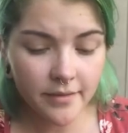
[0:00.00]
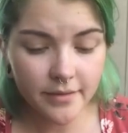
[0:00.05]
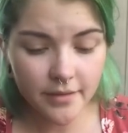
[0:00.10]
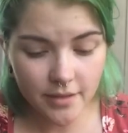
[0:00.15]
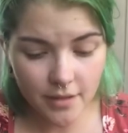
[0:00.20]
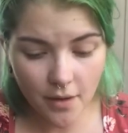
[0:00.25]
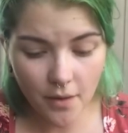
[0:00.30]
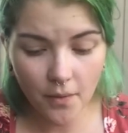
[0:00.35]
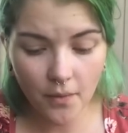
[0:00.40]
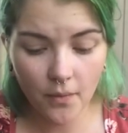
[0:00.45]

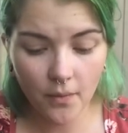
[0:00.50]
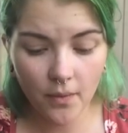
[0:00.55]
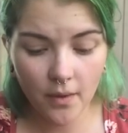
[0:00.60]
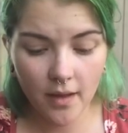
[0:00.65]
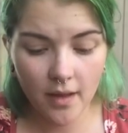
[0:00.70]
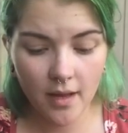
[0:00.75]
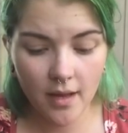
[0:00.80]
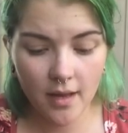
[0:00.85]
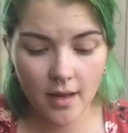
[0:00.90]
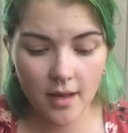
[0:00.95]
So
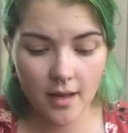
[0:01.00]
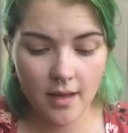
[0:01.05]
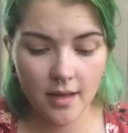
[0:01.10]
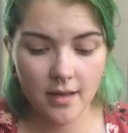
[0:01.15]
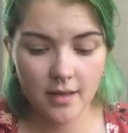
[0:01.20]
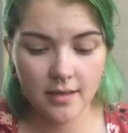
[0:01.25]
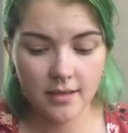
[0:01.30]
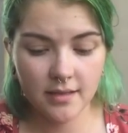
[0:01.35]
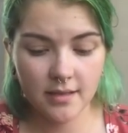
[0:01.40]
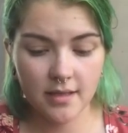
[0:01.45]

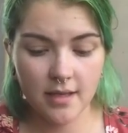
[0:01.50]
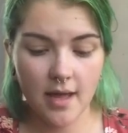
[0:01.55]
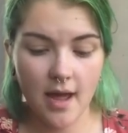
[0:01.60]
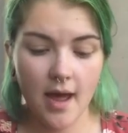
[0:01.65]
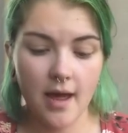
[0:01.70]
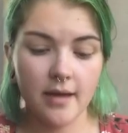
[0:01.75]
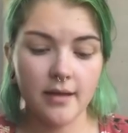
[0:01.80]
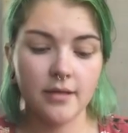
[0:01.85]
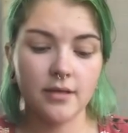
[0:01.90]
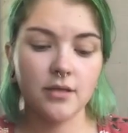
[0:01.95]
into
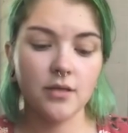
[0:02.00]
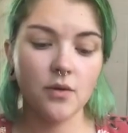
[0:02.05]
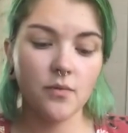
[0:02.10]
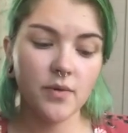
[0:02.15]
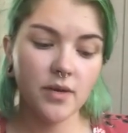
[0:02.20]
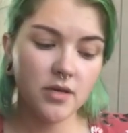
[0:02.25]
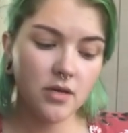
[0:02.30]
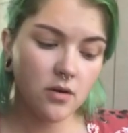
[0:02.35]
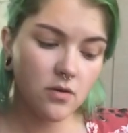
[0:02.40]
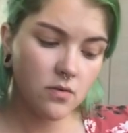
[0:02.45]
that. So
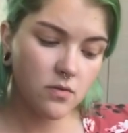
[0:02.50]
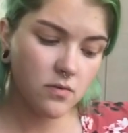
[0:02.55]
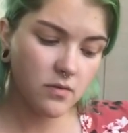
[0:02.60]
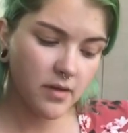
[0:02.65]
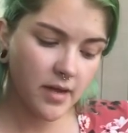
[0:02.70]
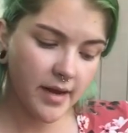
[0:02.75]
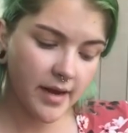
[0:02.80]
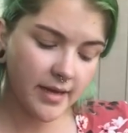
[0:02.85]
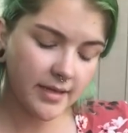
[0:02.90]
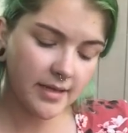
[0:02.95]
we don't,
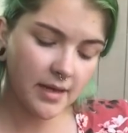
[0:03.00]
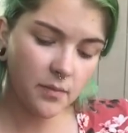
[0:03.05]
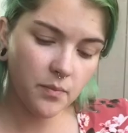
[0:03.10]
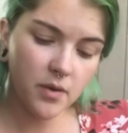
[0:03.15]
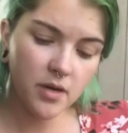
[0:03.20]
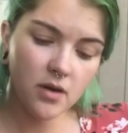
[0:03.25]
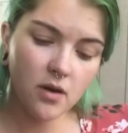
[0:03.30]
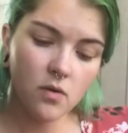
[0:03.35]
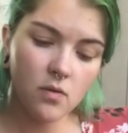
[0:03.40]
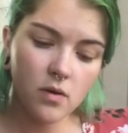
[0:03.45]
like I said,
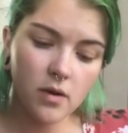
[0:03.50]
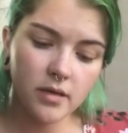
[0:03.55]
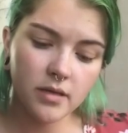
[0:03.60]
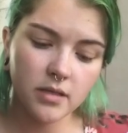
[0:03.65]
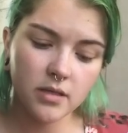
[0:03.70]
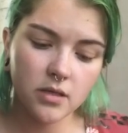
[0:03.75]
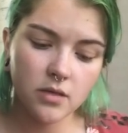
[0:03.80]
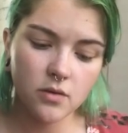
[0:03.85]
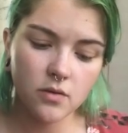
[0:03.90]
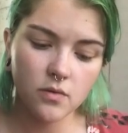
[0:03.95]
we don't
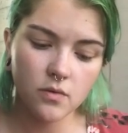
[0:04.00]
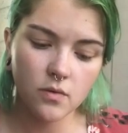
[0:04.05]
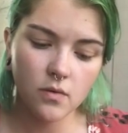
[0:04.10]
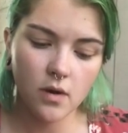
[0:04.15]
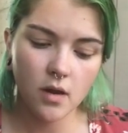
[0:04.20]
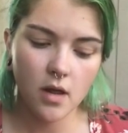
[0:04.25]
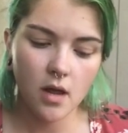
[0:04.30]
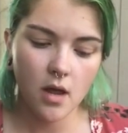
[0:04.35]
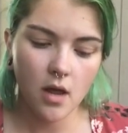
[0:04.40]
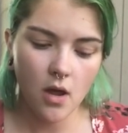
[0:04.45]
want
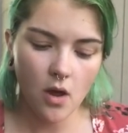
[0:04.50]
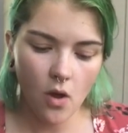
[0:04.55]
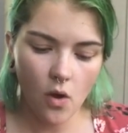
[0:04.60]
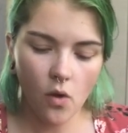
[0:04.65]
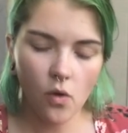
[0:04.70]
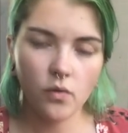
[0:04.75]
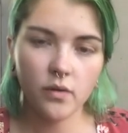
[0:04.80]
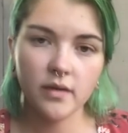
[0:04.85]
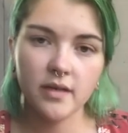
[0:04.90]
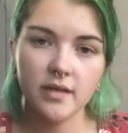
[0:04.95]
to
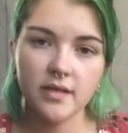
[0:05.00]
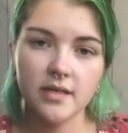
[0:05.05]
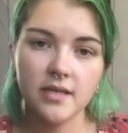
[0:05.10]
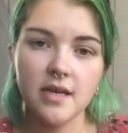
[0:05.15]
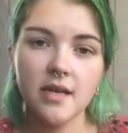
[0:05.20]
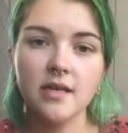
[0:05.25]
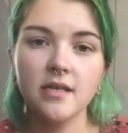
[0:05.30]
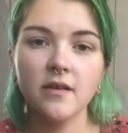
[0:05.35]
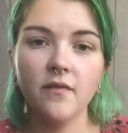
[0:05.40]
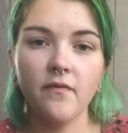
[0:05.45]
only
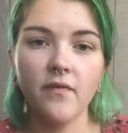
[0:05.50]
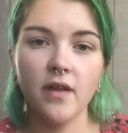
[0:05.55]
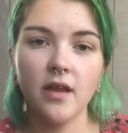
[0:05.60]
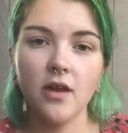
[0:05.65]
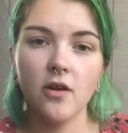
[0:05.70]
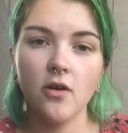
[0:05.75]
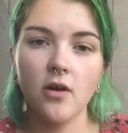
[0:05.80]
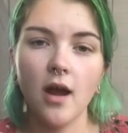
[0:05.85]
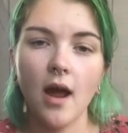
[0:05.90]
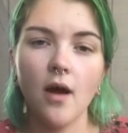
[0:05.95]
seek to
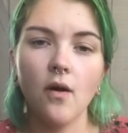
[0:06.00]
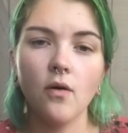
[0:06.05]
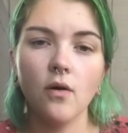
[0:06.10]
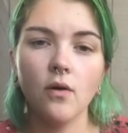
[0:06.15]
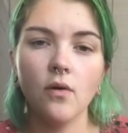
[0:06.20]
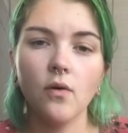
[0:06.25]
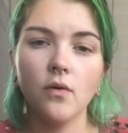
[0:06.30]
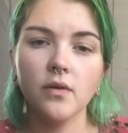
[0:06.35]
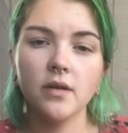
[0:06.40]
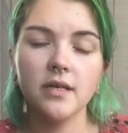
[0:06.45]
figure it out,
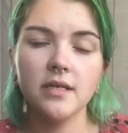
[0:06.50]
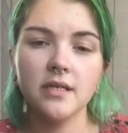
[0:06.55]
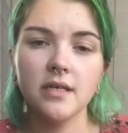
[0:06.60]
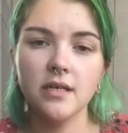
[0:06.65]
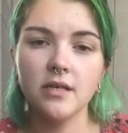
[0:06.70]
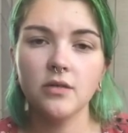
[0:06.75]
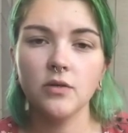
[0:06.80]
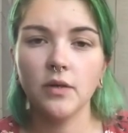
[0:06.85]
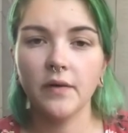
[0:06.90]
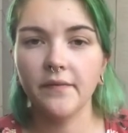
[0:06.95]
or only
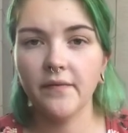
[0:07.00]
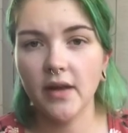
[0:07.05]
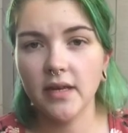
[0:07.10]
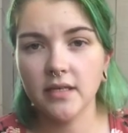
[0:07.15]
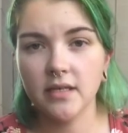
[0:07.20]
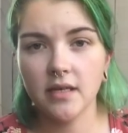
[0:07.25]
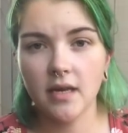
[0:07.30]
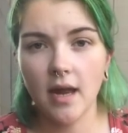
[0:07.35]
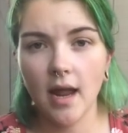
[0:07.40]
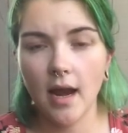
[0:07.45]
seek to
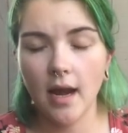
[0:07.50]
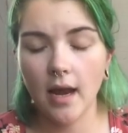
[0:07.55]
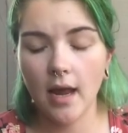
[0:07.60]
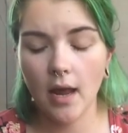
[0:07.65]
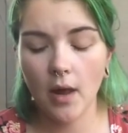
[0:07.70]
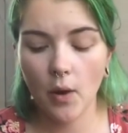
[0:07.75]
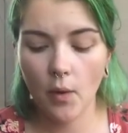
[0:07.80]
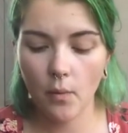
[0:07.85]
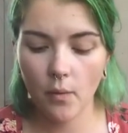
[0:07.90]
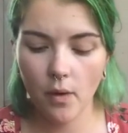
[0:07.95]
investigate
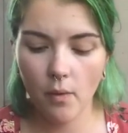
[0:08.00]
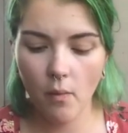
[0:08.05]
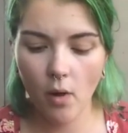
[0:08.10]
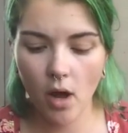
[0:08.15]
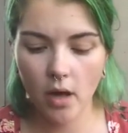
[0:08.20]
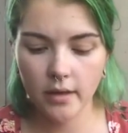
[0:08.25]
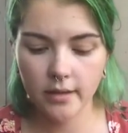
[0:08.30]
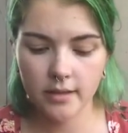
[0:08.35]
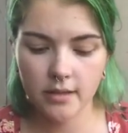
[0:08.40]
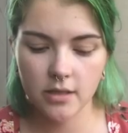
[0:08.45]
it. We
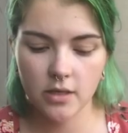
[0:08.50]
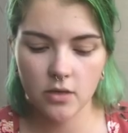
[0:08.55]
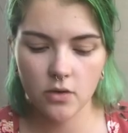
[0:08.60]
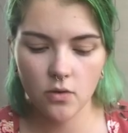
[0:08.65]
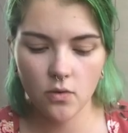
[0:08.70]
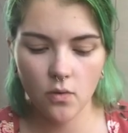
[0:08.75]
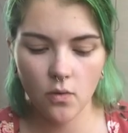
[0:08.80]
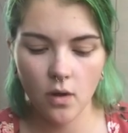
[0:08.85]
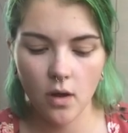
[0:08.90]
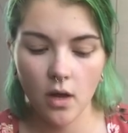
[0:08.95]
want
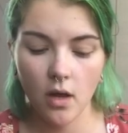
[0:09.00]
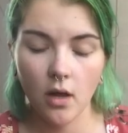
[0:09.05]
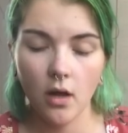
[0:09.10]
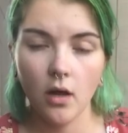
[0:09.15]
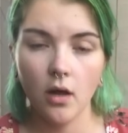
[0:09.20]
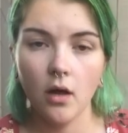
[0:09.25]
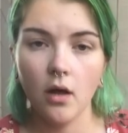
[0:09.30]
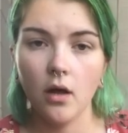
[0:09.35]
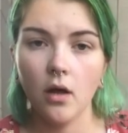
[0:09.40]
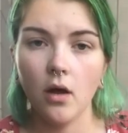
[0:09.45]
to
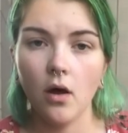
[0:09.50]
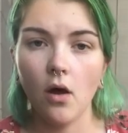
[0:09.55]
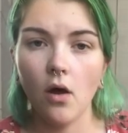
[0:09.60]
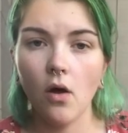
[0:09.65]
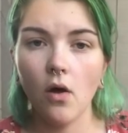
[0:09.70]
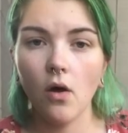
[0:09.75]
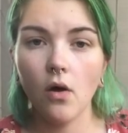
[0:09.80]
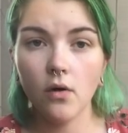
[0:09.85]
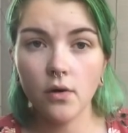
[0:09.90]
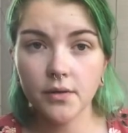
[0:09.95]

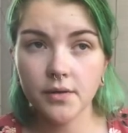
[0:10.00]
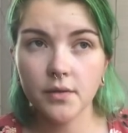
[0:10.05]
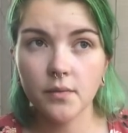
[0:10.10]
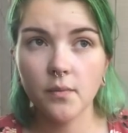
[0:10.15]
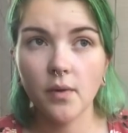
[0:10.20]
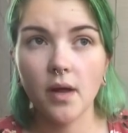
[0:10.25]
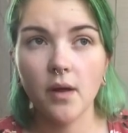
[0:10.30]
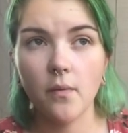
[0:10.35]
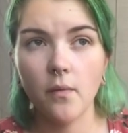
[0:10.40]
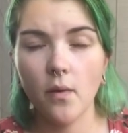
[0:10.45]

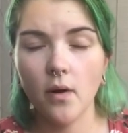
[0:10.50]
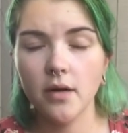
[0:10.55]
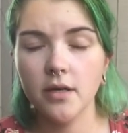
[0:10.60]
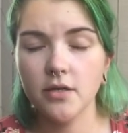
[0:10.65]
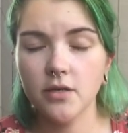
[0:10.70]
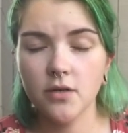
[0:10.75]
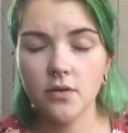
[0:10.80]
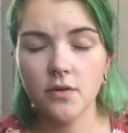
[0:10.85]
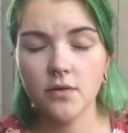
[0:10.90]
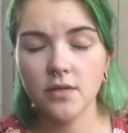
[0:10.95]
we want to
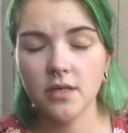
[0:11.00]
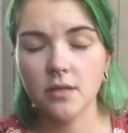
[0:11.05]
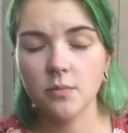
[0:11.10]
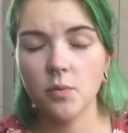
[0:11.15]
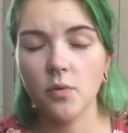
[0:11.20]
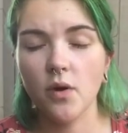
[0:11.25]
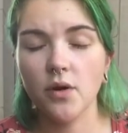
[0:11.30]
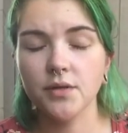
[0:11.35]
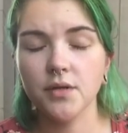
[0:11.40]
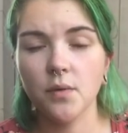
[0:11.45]
do those things,
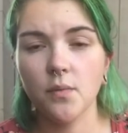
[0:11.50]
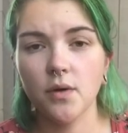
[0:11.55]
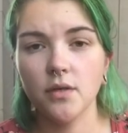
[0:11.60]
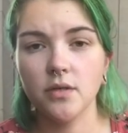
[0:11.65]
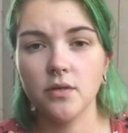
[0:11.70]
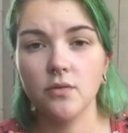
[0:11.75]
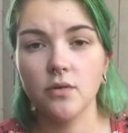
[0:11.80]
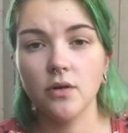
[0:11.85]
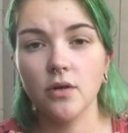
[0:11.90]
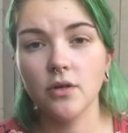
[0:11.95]
but we also want
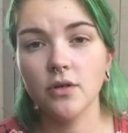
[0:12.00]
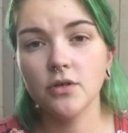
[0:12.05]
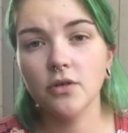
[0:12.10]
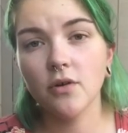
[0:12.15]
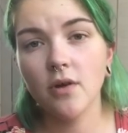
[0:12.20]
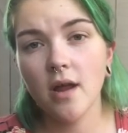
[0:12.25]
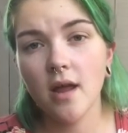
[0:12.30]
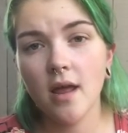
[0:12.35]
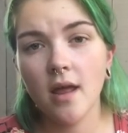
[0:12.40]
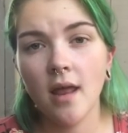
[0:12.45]
to
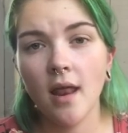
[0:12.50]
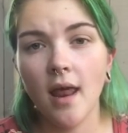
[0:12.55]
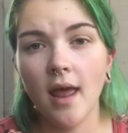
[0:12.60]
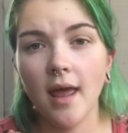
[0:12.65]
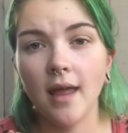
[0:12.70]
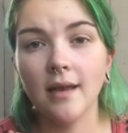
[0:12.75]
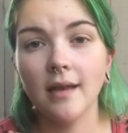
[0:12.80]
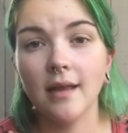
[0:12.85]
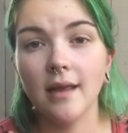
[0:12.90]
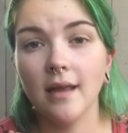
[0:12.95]
nurture it
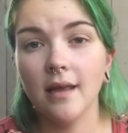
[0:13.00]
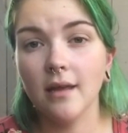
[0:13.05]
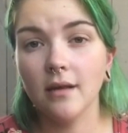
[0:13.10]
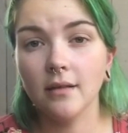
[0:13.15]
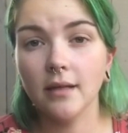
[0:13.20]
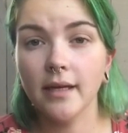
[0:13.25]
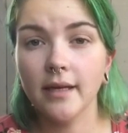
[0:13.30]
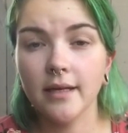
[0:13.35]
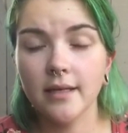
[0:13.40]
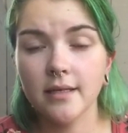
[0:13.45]
and
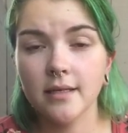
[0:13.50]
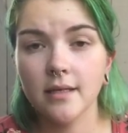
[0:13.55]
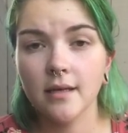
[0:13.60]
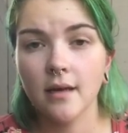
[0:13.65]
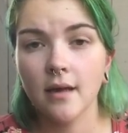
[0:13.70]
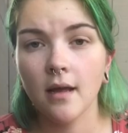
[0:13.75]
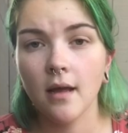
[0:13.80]
heal it.